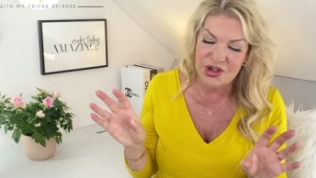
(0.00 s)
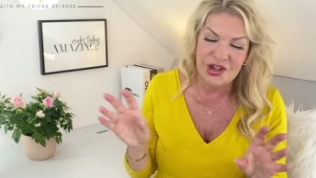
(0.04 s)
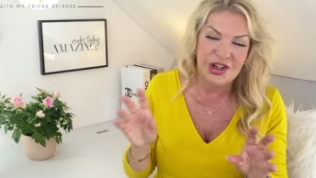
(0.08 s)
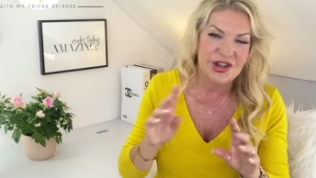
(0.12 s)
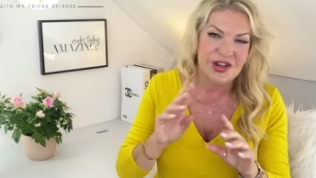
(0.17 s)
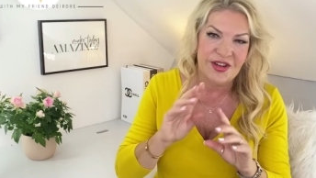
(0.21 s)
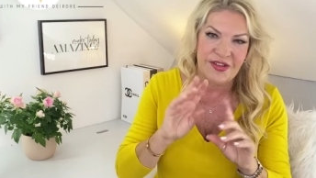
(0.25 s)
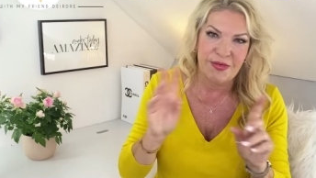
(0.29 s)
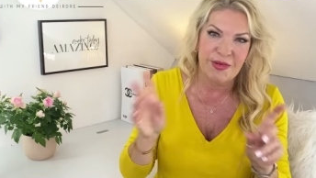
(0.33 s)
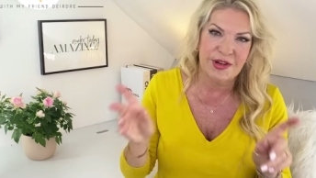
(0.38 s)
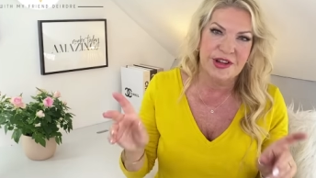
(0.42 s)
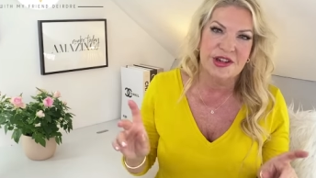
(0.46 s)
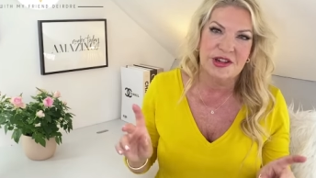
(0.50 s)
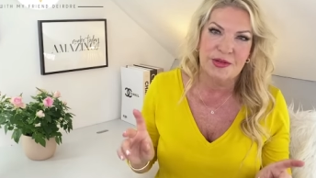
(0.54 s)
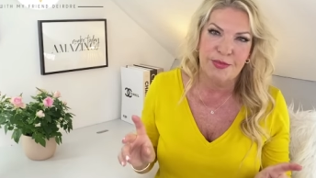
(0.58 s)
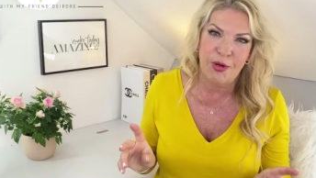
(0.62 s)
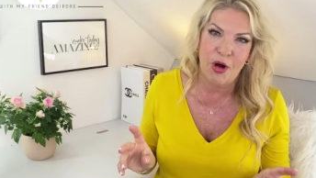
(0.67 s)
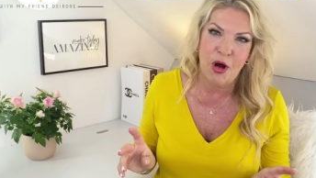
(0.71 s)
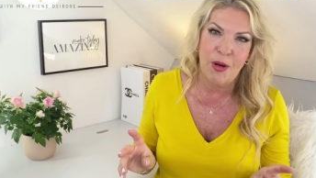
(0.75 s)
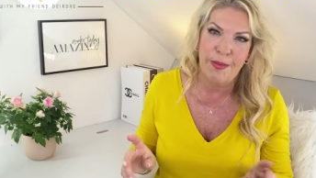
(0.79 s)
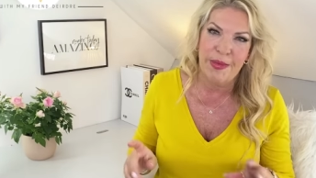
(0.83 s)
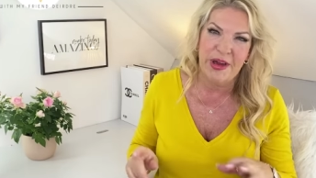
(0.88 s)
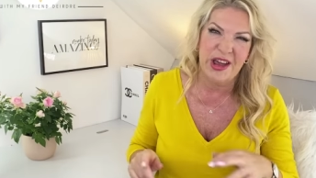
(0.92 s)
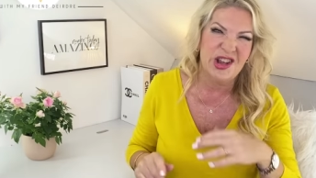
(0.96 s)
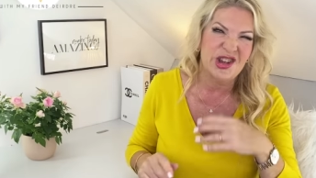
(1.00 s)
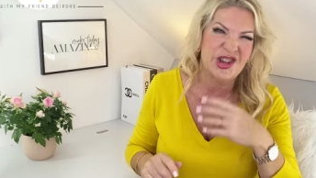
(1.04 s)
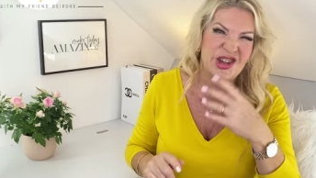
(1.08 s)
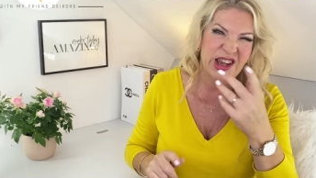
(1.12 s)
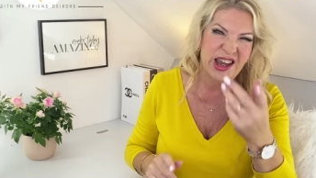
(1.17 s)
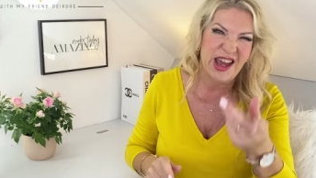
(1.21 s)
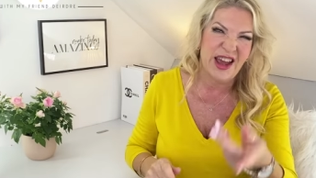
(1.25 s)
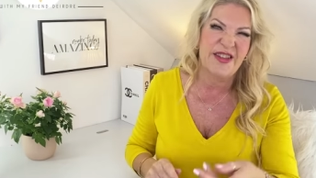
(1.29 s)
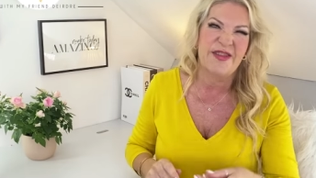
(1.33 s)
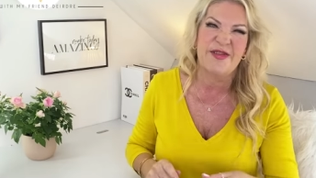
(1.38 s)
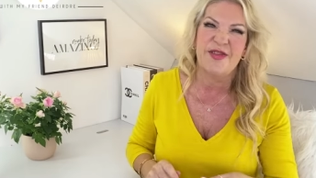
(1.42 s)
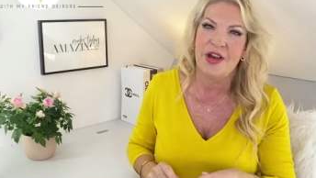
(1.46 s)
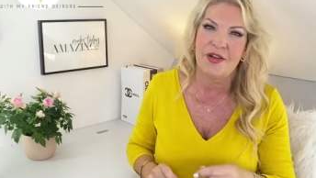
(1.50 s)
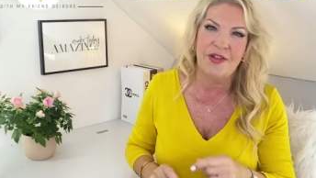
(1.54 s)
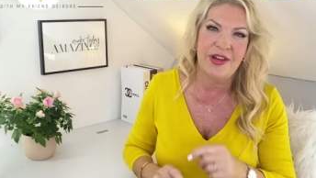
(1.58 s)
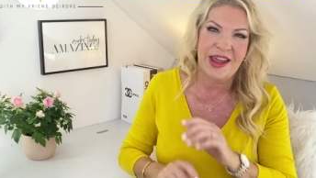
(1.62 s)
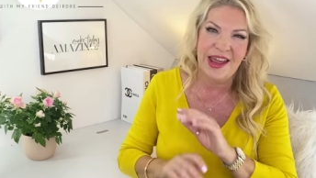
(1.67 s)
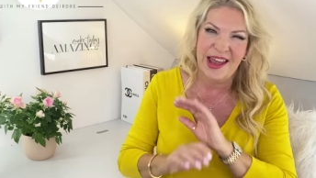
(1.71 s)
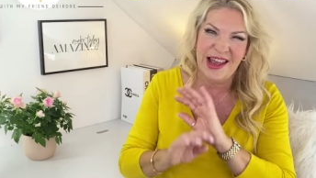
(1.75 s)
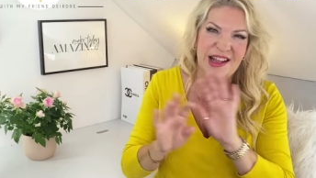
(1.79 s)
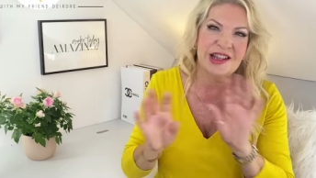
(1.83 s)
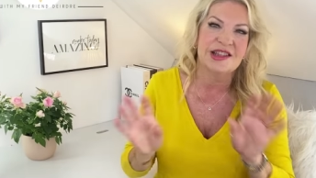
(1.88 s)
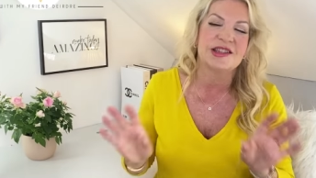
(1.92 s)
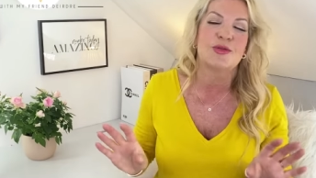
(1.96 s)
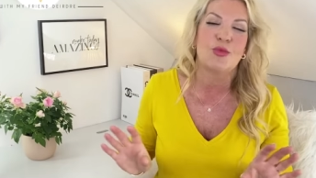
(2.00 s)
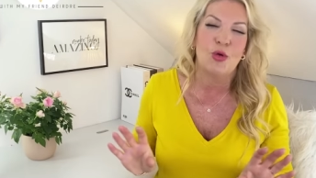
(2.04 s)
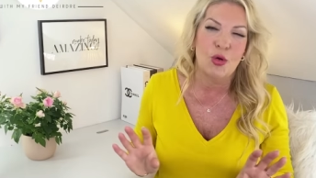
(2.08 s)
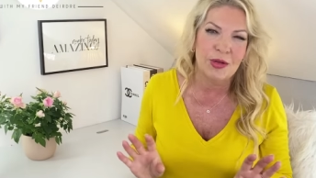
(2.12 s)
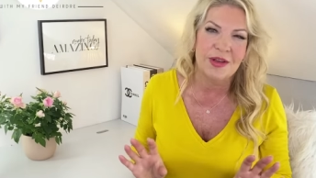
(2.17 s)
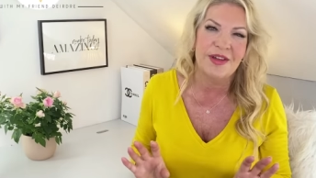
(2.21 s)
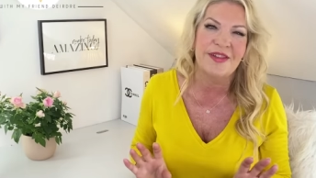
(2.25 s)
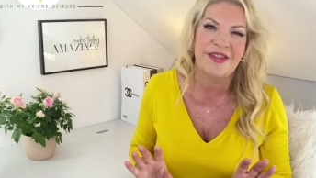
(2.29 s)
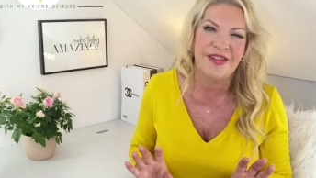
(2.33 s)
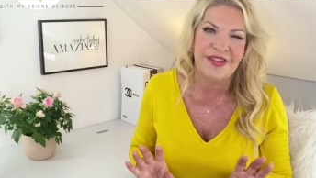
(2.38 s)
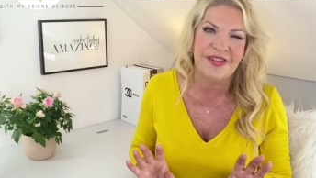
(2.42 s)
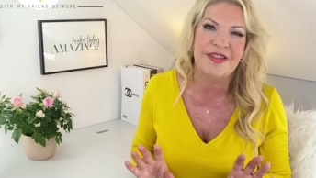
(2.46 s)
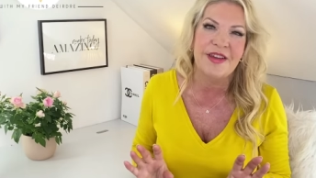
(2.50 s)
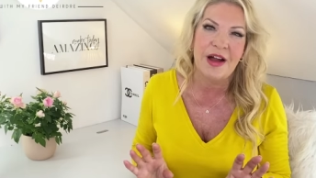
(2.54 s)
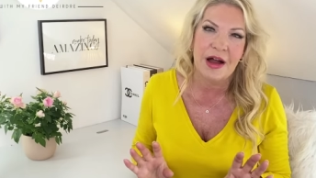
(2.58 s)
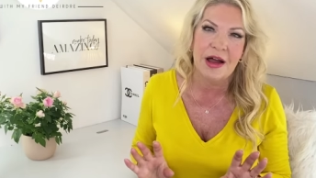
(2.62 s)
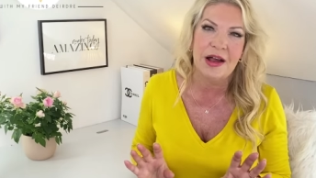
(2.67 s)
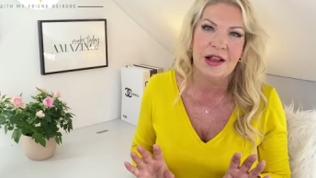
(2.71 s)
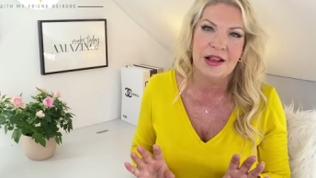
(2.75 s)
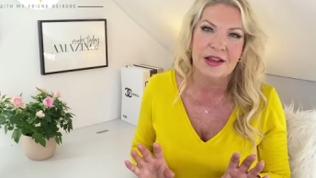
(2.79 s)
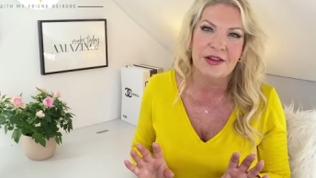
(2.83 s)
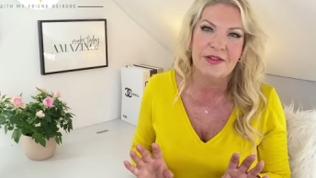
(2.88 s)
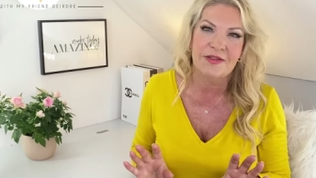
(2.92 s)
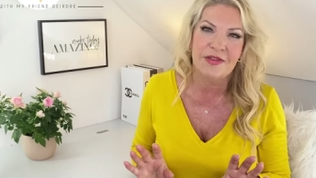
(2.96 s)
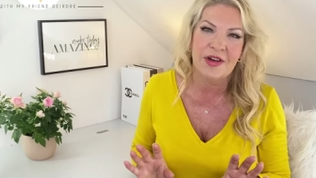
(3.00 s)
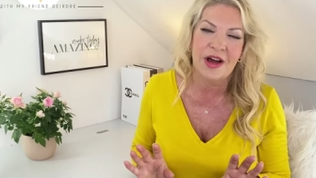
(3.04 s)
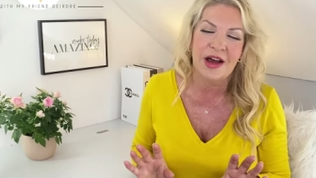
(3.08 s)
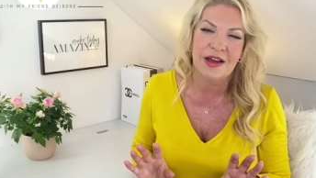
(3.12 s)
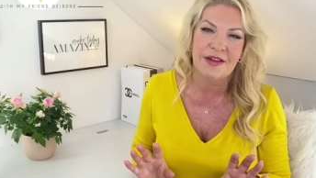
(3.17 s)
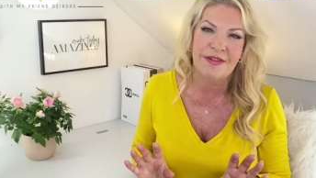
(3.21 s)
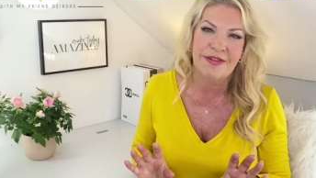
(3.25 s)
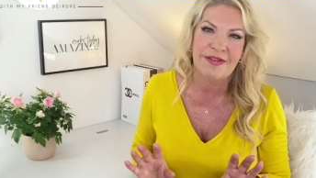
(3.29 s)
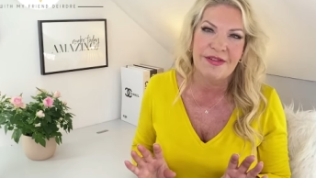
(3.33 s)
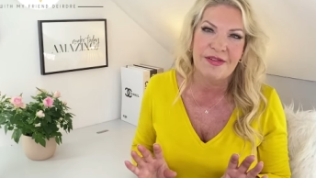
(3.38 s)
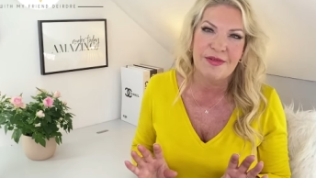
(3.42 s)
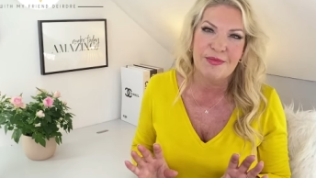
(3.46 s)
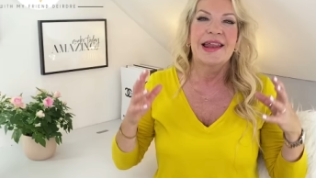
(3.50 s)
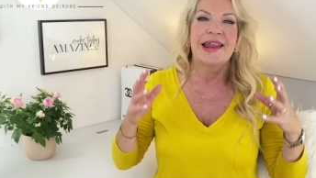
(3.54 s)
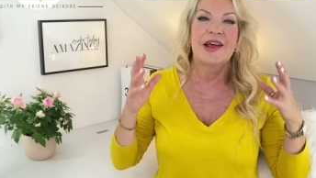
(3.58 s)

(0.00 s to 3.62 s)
She just wanted to pop in. She gets very into all this style advice.